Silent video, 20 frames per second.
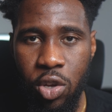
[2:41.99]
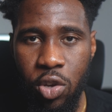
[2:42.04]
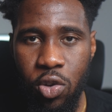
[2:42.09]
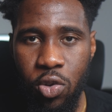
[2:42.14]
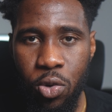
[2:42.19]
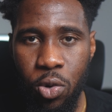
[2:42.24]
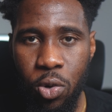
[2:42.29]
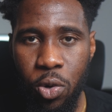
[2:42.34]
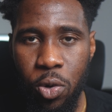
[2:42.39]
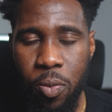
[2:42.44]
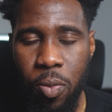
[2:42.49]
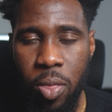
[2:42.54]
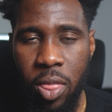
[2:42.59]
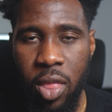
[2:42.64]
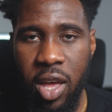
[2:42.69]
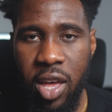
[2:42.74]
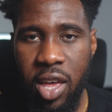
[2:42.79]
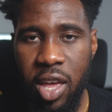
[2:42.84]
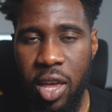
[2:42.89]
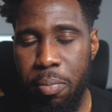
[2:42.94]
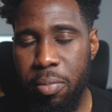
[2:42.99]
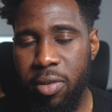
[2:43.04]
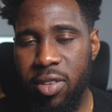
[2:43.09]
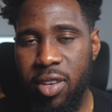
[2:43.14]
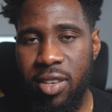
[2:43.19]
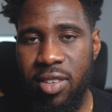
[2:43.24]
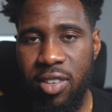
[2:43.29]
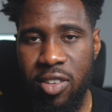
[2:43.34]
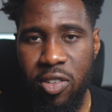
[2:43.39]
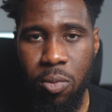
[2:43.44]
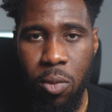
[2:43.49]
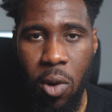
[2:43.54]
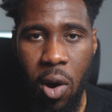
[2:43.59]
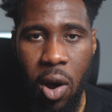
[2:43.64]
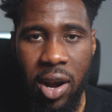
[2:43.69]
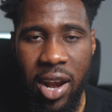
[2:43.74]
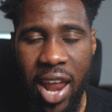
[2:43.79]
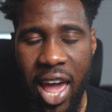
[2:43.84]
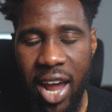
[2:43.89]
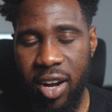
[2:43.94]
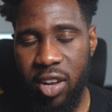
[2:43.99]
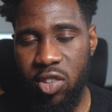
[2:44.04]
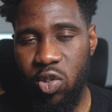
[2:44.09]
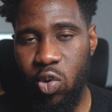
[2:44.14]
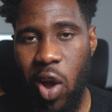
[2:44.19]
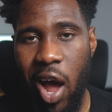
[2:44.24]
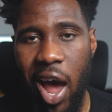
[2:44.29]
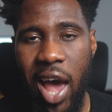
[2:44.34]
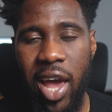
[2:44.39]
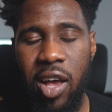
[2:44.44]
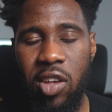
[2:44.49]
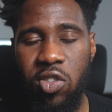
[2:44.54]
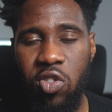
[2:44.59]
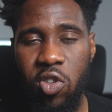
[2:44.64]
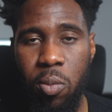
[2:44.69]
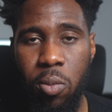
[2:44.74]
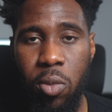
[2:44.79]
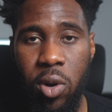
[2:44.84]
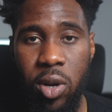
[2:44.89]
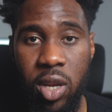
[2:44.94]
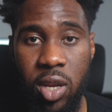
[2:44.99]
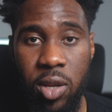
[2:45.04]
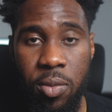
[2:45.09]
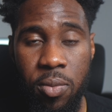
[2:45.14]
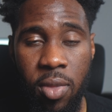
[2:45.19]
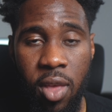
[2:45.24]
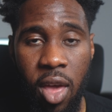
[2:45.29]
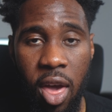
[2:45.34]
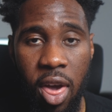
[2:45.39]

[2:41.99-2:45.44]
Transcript: So, a business is more likely to hire somebody